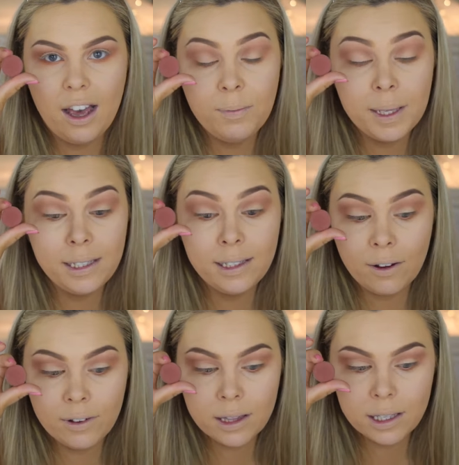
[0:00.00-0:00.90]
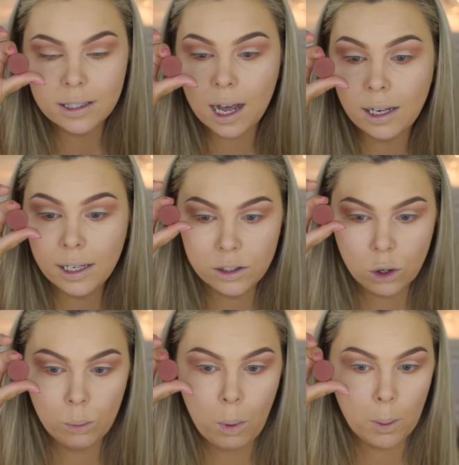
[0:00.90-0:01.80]
I've been loving this color. It's
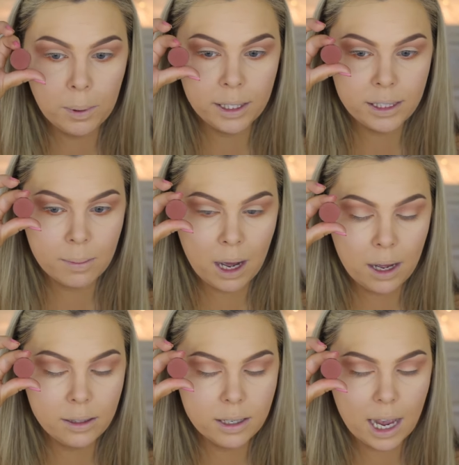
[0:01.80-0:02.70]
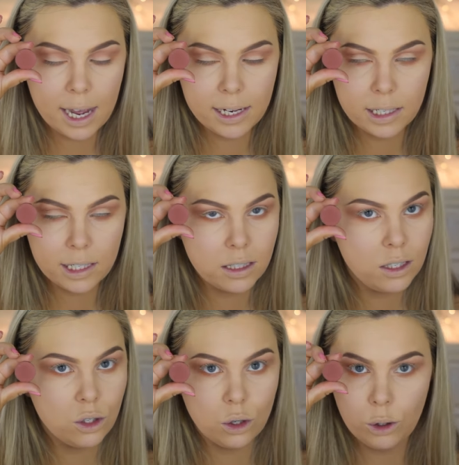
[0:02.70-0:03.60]
called Popular Demand and it's
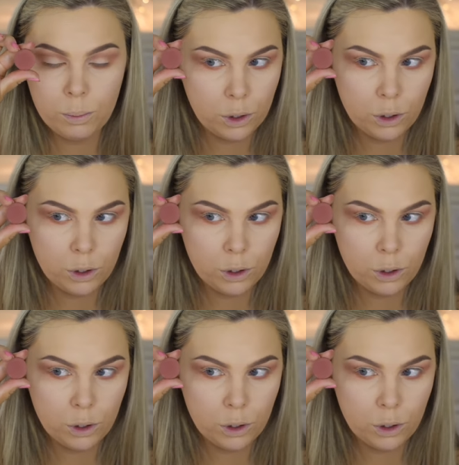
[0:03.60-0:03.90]
so